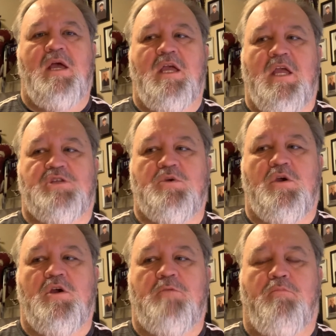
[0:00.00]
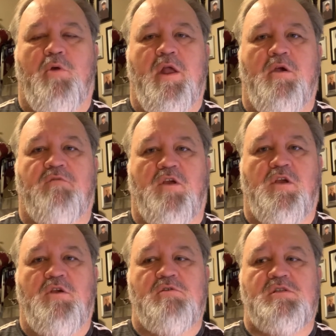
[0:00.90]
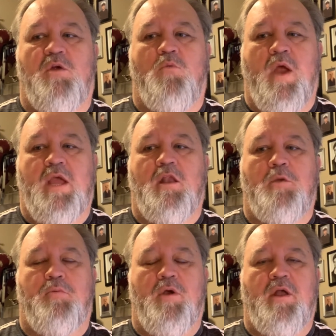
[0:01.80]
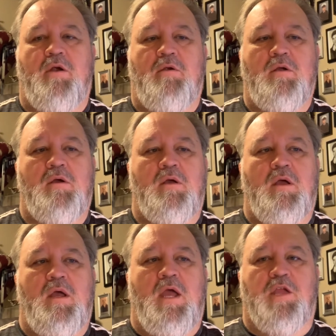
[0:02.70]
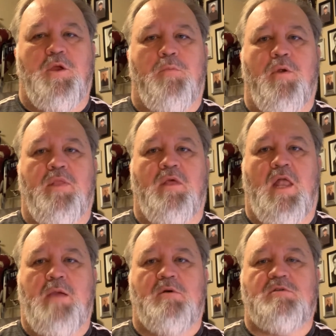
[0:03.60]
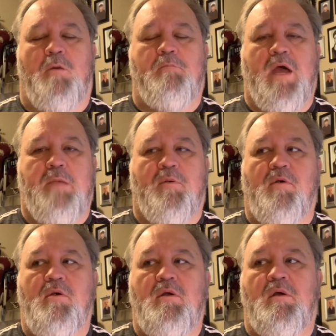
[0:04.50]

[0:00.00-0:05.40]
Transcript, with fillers: Get you a good printer. If you're using a regular printer and you're printing the labels on paper,